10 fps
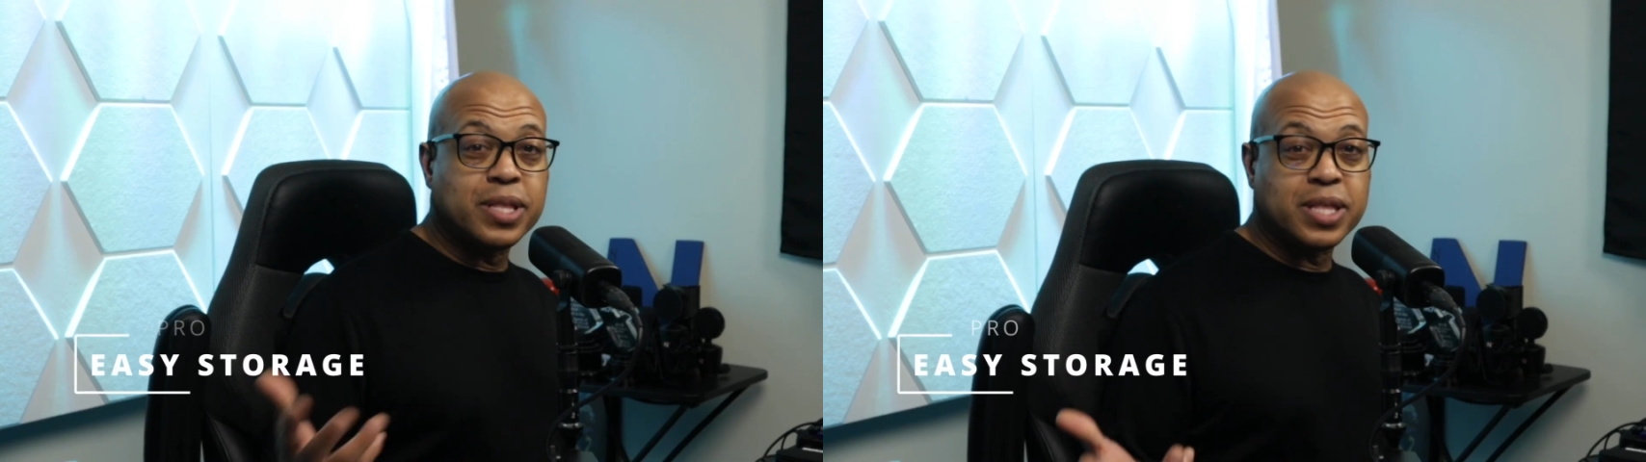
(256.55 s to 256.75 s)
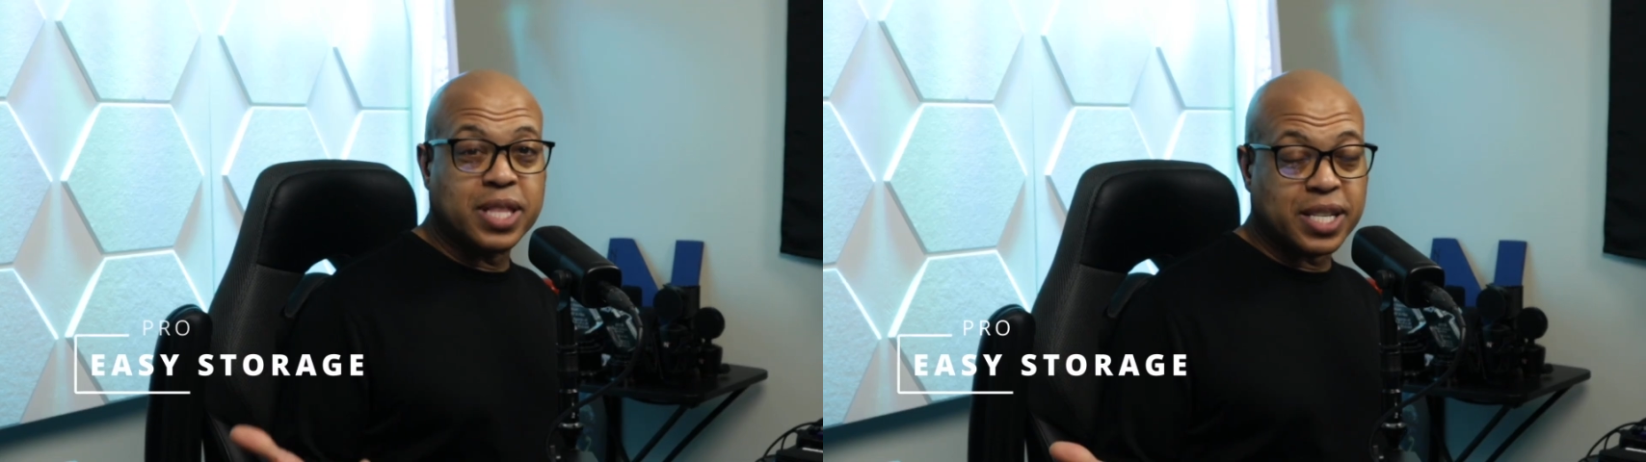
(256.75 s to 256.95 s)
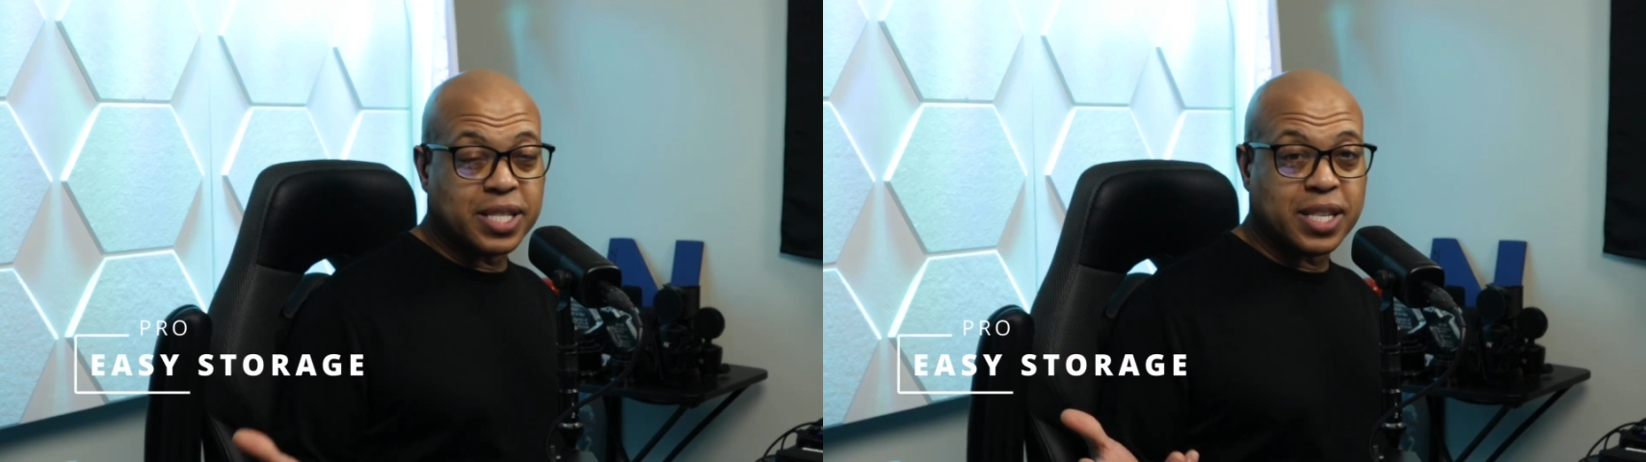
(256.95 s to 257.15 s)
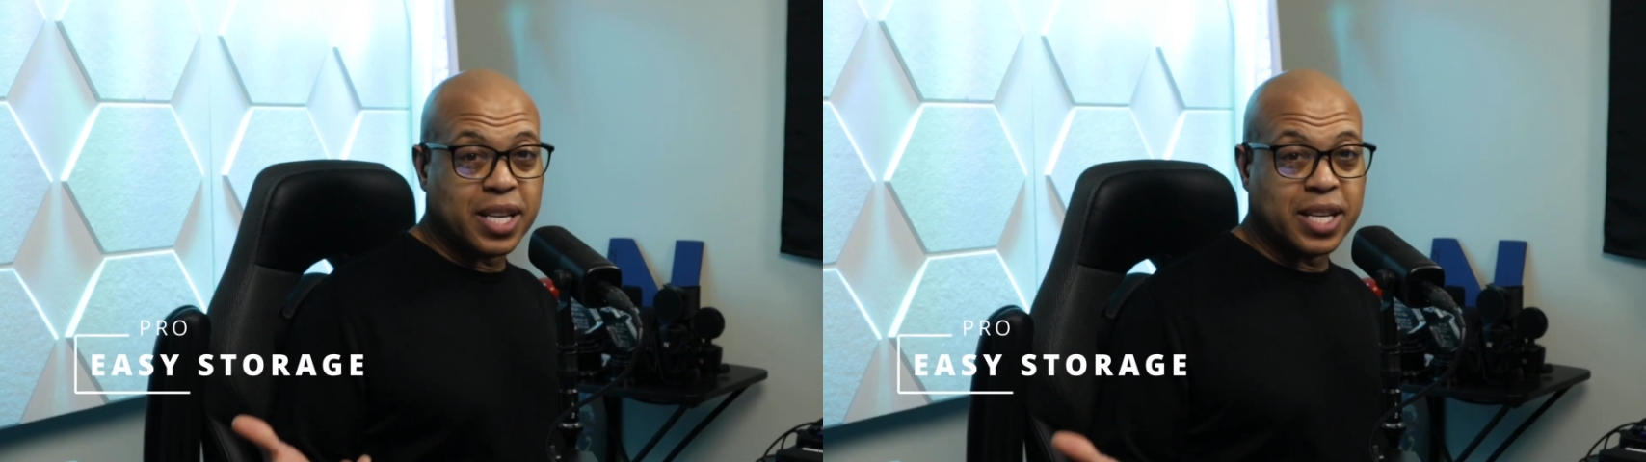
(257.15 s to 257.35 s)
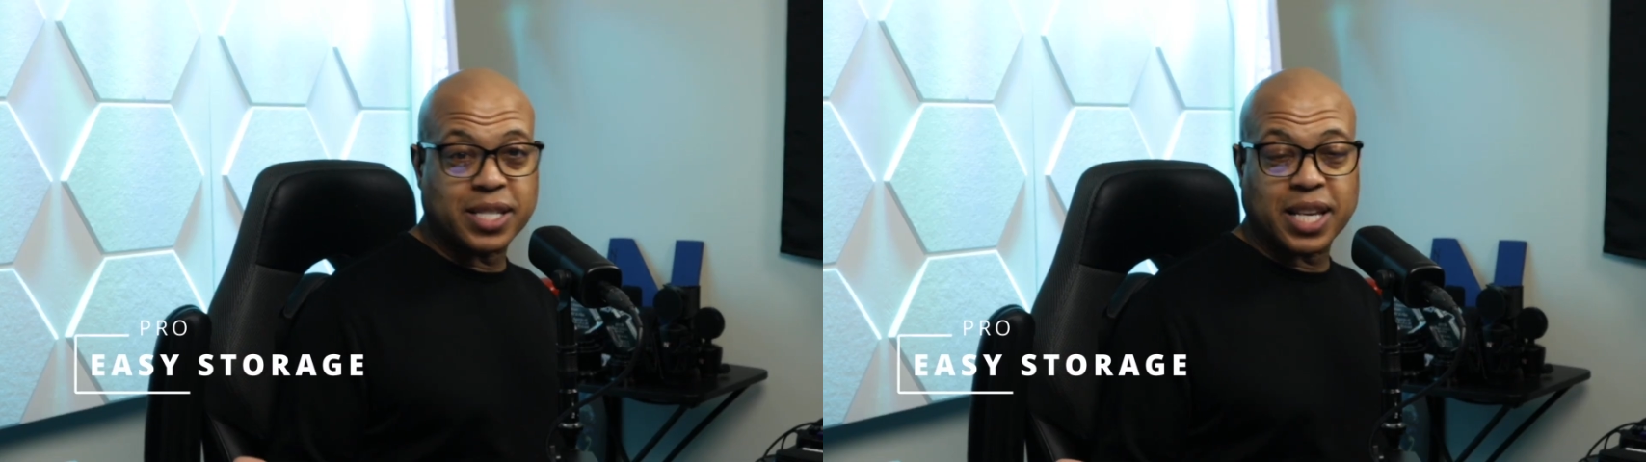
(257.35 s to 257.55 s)
this
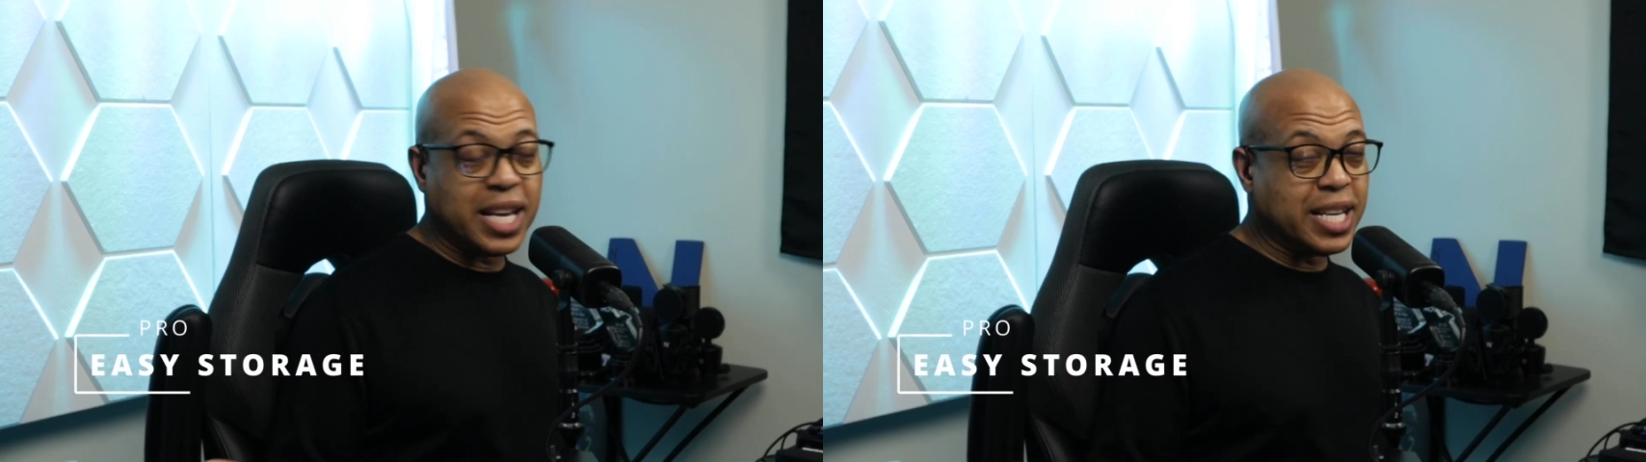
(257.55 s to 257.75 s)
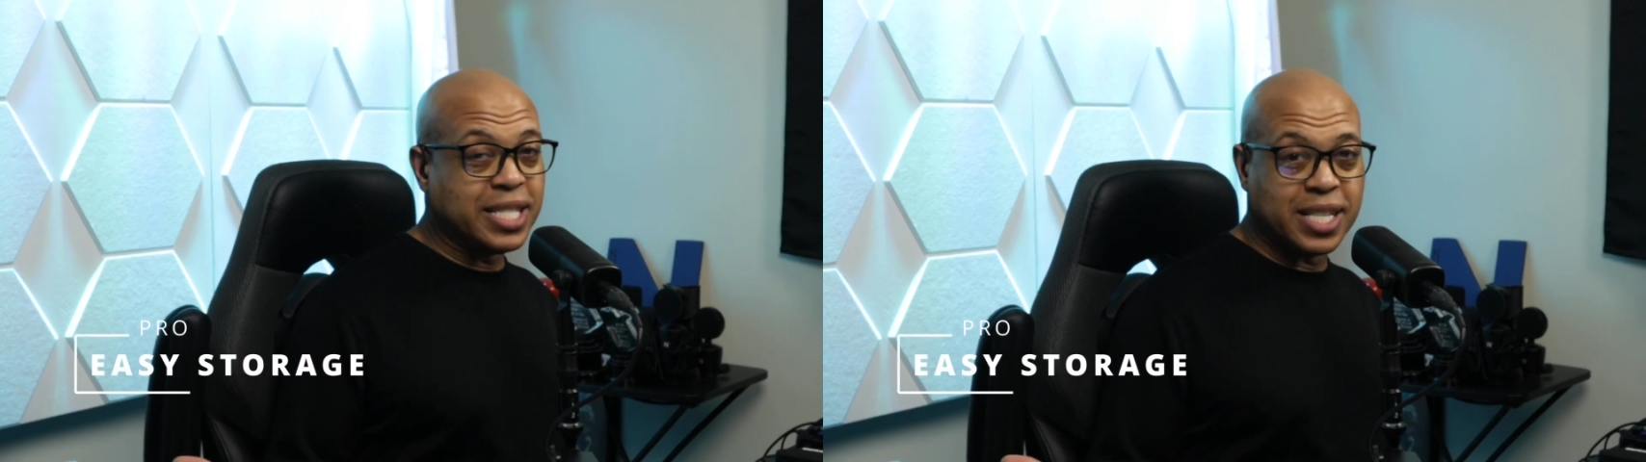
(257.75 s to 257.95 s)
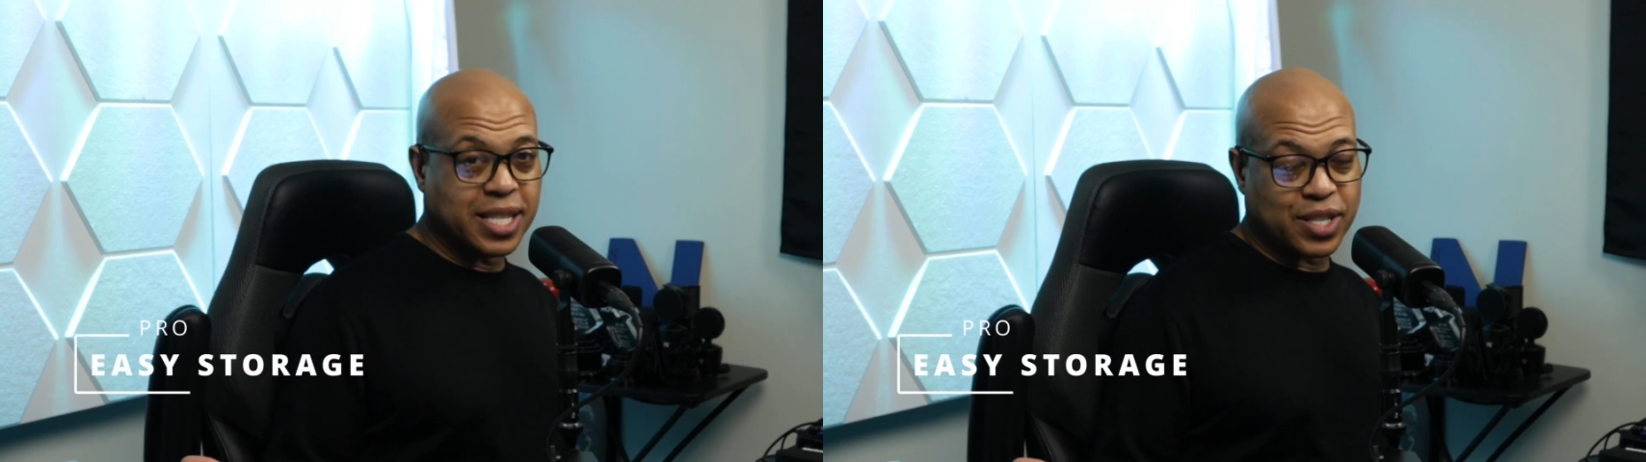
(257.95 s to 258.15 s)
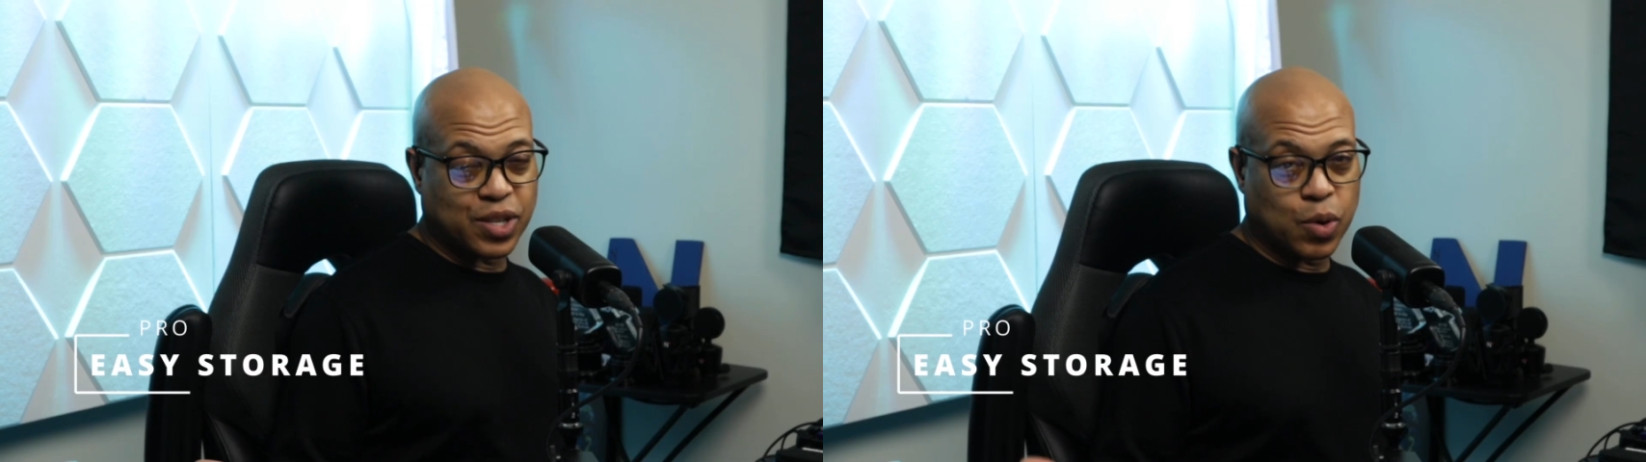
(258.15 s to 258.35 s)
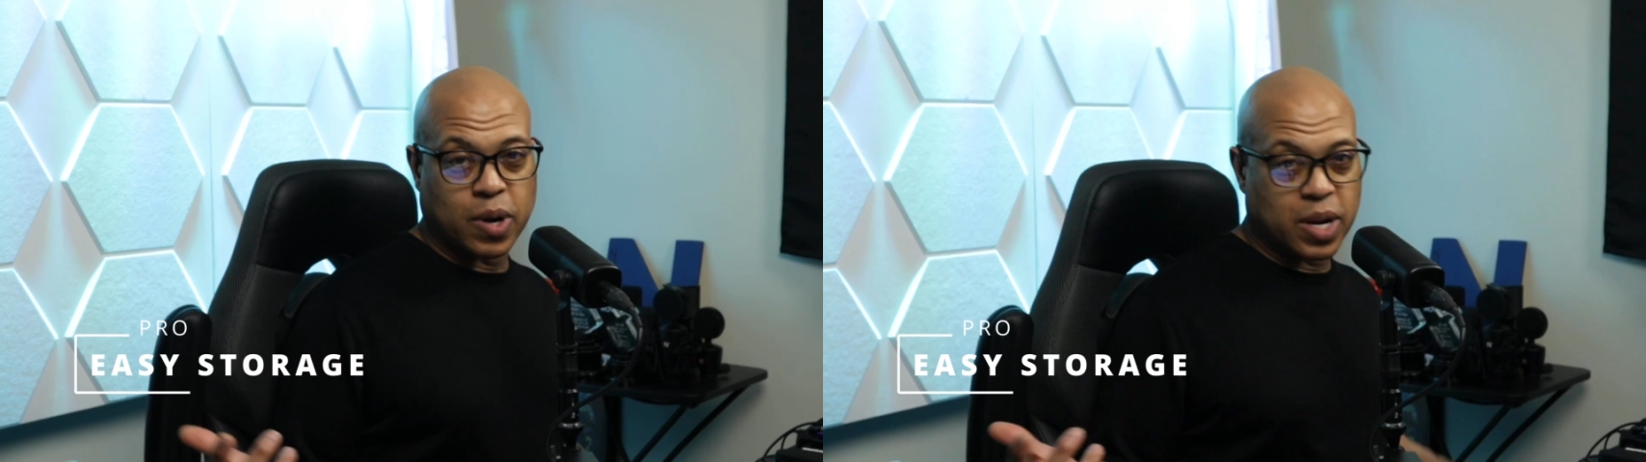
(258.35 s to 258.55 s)
is easy to store.